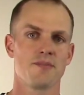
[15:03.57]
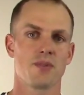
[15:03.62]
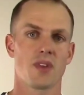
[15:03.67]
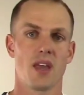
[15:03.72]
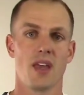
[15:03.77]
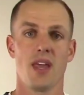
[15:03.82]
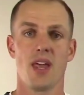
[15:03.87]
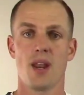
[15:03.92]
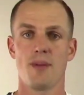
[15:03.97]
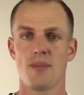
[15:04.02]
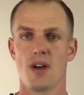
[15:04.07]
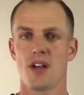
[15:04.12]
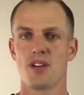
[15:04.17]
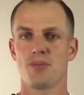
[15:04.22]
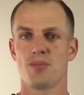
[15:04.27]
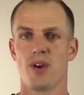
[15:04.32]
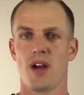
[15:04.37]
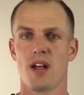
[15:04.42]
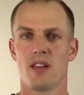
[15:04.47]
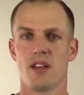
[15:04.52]
Again, I'm Dr.
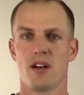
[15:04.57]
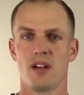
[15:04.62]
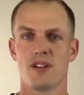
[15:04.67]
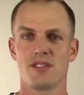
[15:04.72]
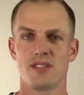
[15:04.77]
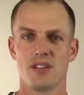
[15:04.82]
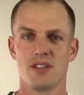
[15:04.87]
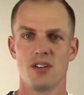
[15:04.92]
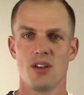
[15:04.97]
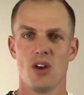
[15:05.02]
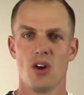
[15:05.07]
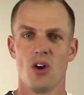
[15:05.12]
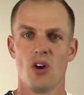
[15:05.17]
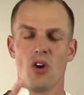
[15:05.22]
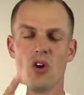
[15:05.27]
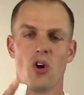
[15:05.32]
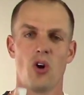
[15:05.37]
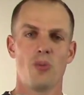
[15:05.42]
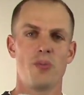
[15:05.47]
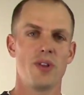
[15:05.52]
Brant Larsen.
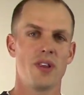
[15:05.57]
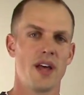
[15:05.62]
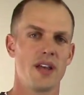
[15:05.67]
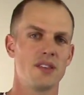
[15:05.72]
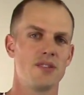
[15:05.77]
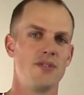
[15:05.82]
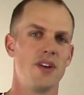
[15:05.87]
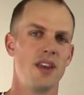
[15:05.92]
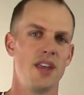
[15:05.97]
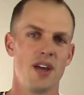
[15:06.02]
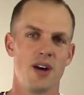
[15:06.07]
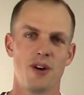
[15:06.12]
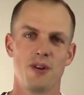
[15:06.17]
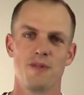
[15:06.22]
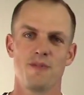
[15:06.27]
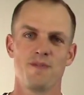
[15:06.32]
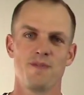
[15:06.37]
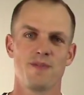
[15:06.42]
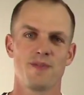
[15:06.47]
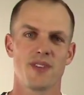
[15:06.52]
Hope you liked the video,
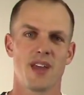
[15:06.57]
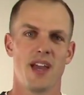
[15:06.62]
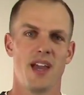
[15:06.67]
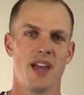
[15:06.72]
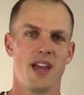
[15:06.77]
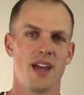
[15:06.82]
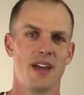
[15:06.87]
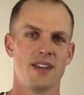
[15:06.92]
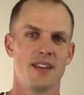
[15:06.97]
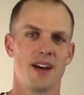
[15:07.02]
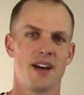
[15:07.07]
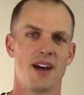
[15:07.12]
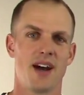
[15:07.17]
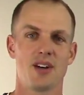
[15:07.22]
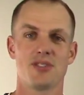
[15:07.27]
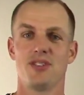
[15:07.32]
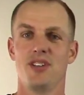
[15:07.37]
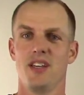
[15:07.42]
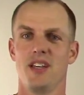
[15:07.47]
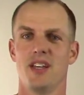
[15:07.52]
and I'll
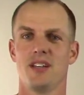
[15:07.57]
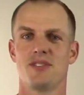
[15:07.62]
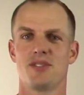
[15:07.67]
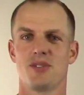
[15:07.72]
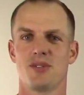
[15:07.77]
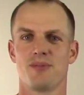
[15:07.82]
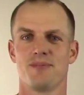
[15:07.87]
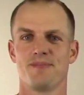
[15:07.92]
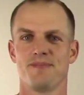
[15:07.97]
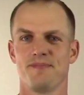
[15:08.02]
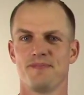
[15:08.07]
see you again soon.